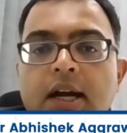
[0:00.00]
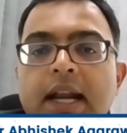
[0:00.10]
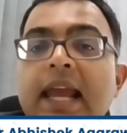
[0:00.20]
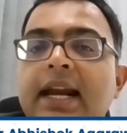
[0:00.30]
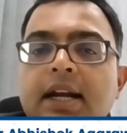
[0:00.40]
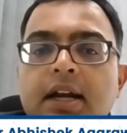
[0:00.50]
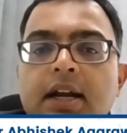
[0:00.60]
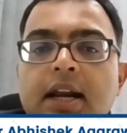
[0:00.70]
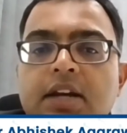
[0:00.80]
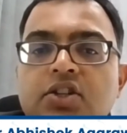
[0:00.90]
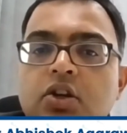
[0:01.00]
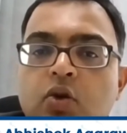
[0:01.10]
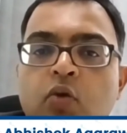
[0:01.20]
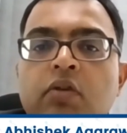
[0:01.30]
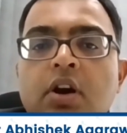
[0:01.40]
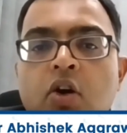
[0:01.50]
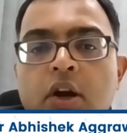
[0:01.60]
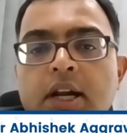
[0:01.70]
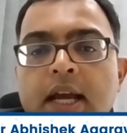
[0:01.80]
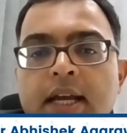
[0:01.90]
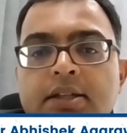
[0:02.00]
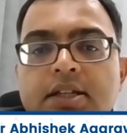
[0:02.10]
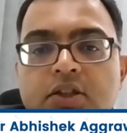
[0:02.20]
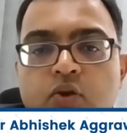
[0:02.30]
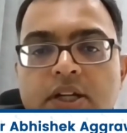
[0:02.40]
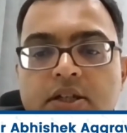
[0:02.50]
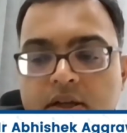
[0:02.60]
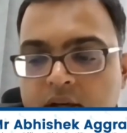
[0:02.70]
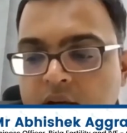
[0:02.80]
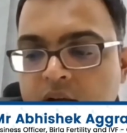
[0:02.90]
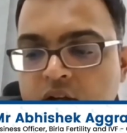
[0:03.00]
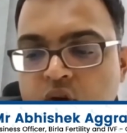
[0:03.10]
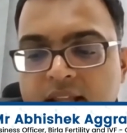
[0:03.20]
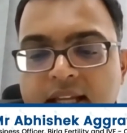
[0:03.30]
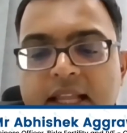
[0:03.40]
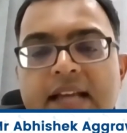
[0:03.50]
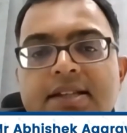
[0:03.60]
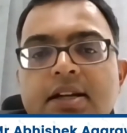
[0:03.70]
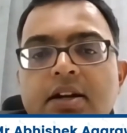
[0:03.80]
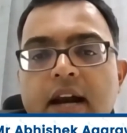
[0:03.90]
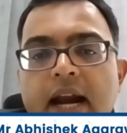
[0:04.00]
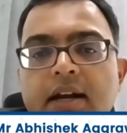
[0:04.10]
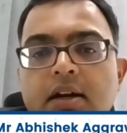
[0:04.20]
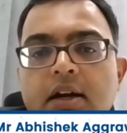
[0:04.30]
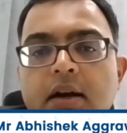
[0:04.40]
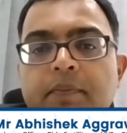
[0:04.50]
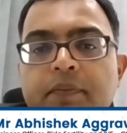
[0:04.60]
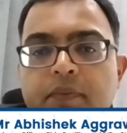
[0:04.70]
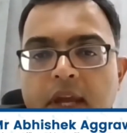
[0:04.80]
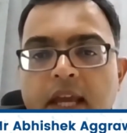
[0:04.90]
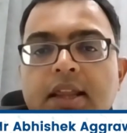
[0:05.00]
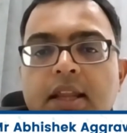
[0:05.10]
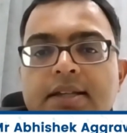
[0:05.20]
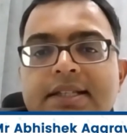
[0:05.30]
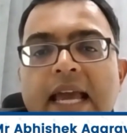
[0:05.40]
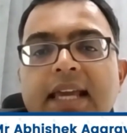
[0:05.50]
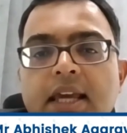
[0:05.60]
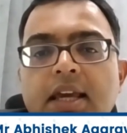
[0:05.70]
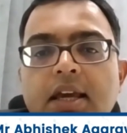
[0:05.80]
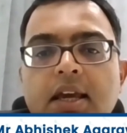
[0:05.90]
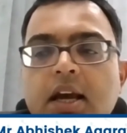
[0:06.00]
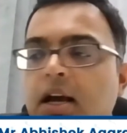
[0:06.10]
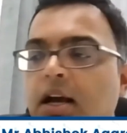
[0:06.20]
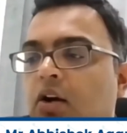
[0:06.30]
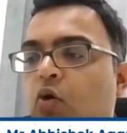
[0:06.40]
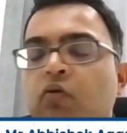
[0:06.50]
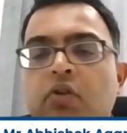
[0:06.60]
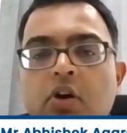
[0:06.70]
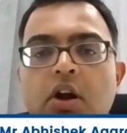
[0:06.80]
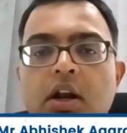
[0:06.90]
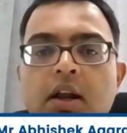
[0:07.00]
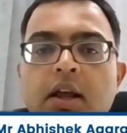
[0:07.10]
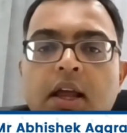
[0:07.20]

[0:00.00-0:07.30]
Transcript: direct interaction over an online situation. So I think that's the trend in the psyche overall.